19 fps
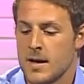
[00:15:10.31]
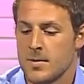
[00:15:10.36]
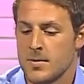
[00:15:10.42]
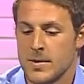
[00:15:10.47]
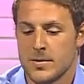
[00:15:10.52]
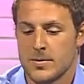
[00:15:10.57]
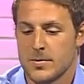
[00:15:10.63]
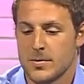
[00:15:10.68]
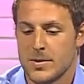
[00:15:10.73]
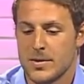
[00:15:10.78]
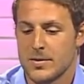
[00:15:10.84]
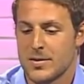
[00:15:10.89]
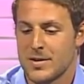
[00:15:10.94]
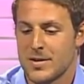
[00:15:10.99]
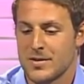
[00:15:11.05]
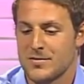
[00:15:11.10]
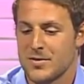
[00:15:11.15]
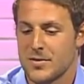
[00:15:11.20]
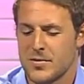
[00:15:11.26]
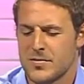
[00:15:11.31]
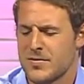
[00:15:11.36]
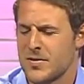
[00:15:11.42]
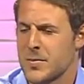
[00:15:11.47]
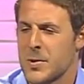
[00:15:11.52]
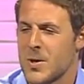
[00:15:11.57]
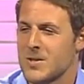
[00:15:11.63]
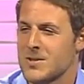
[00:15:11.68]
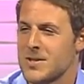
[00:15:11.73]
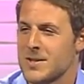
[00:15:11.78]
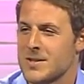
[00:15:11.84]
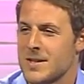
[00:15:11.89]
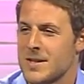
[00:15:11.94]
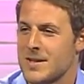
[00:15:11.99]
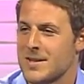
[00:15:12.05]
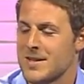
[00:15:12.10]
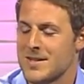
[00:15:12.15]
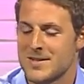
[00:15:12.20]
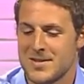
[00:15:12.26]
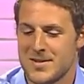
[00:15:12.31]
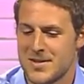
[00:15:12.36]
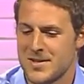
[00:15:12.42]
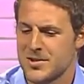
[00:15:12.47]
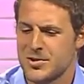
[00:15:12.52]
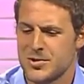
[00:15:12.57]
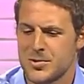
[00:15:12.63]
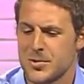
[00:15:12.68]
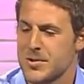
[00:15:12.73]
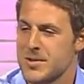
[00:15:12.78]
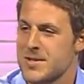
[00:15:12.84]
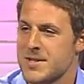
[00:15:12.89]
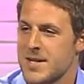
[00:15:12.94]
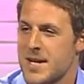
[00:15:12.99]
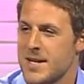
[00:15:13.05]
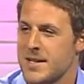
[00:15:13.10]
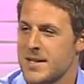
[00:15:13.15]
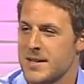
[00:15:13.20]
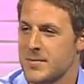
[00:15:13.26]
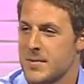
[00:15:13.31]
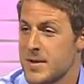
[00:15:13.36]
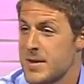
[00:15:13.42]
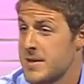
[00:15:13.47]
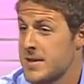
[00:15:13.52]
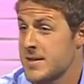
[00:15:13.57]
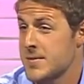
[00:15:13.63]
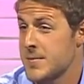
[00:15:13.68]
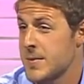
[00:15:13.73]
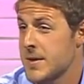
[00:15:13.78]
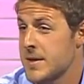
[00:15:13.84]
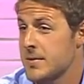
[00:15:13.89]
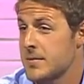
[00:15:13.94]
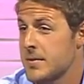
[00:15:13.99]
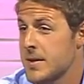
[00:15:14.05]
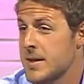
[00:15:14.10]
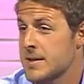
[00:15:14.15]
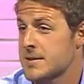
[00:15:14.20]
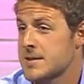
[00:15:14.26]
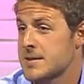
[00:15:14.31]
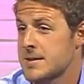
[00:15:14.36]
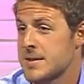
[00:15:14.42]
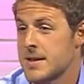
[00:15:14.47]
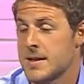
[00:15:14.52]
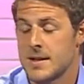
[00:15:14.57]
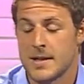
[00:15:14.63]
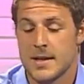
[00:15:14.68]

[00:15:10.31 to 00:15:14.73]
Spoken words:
We don't think for projects like this short-sighted with this big risks that.